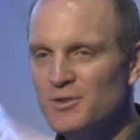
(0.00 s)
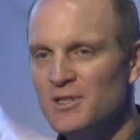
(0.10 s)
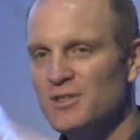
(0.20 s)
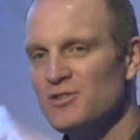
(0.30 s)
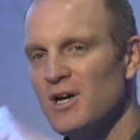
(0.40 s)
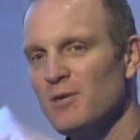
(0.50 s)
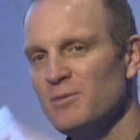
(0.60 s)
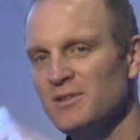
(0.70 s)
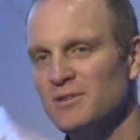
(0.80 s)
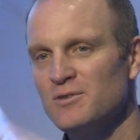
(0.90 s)
a good
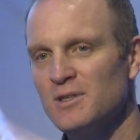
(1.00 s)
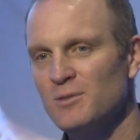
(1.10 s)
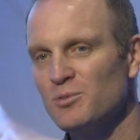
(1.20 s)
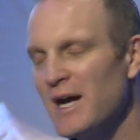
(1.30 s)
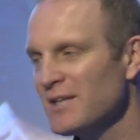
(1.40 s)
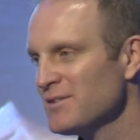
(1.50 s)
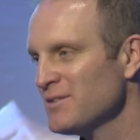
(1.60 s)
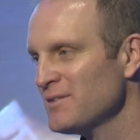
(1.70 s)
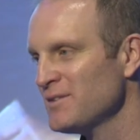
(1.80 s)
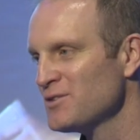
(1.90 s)
job in the
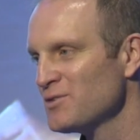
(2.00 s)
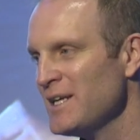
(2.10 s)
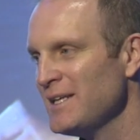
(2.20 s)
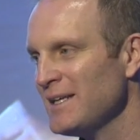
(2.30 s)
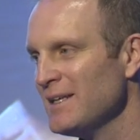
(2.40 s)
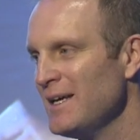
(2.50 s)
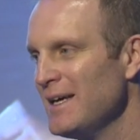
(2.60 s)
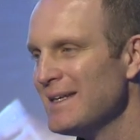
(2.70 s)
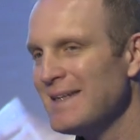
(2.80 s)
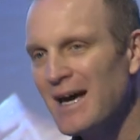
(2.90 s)
practices and the training,
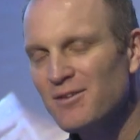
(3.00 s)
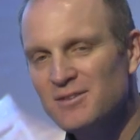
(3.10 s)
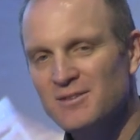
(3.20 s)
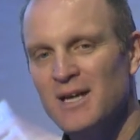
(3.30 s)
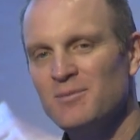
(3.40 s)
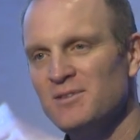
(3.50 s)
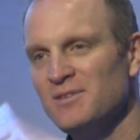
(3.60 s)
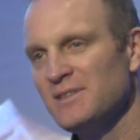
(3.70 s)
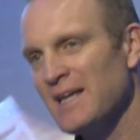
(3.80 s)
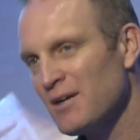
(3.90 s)
now's the time to
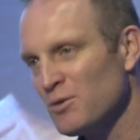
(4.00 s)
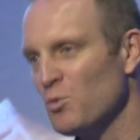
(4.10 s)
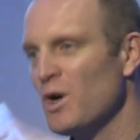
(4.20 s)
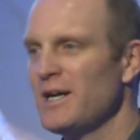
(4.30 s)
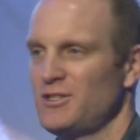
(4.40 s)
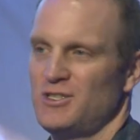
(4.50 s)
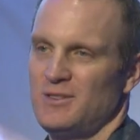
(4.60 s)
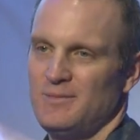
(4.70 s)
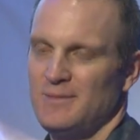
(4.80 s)
sit down and watch.